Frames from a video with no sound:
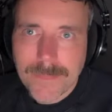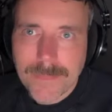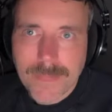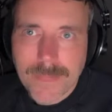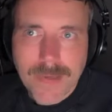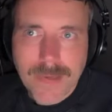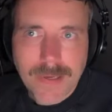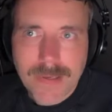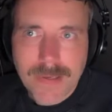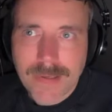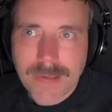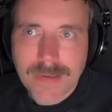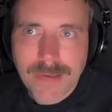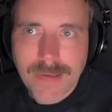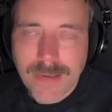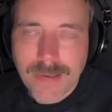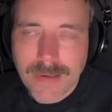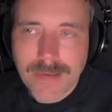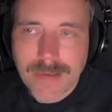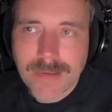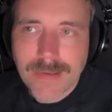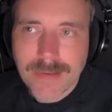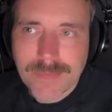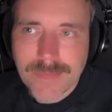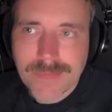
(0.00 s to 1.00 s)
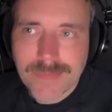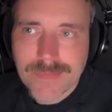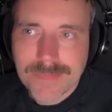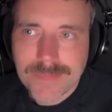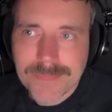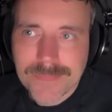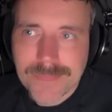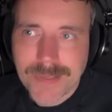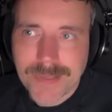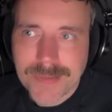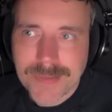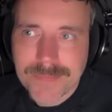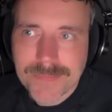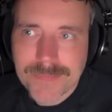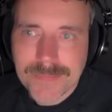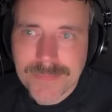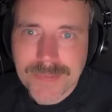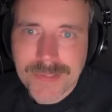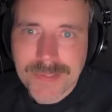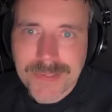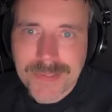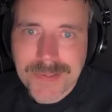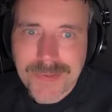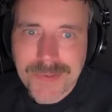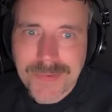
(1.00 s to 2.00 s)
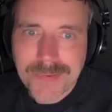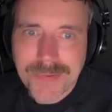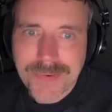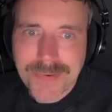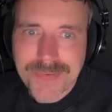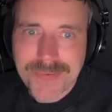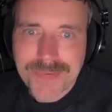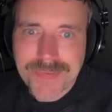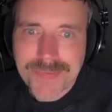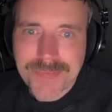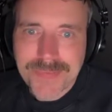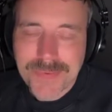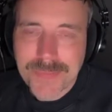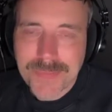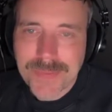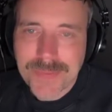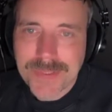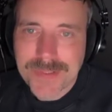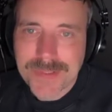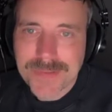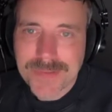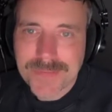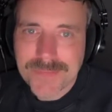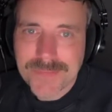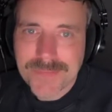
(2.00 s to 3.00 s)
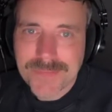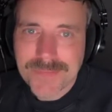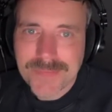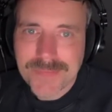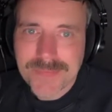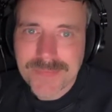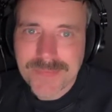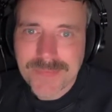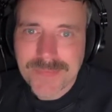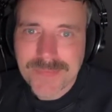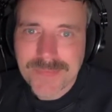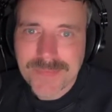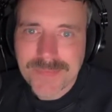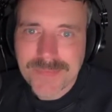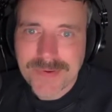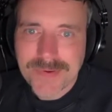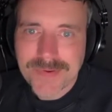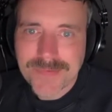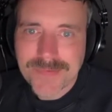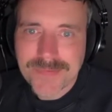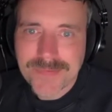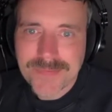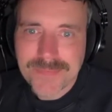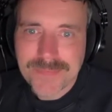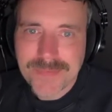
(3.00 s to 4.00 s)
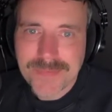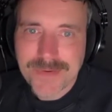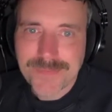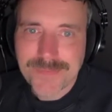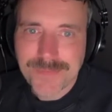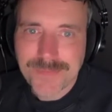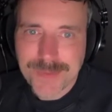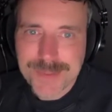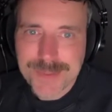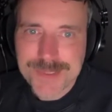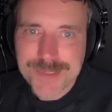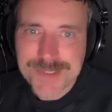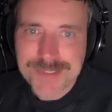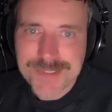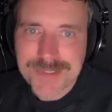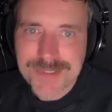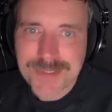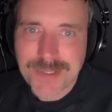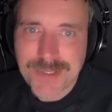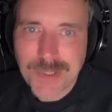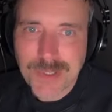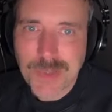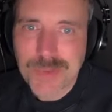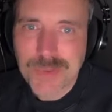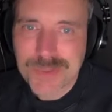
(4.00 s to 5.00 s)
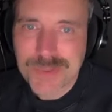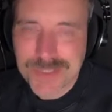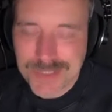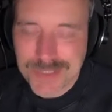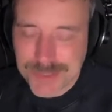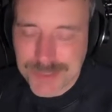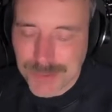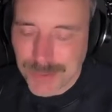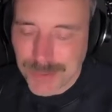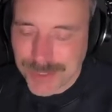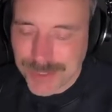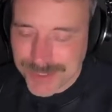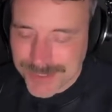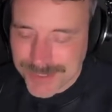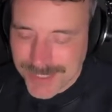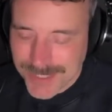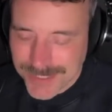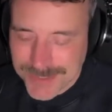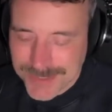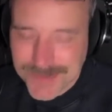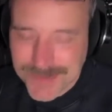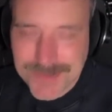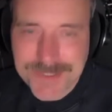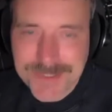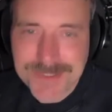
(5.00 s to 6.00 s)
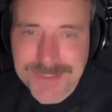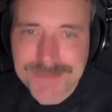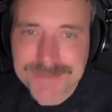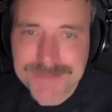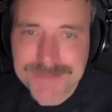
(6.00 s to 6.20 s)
I guess, yeah, being curious would be my first shortest answer.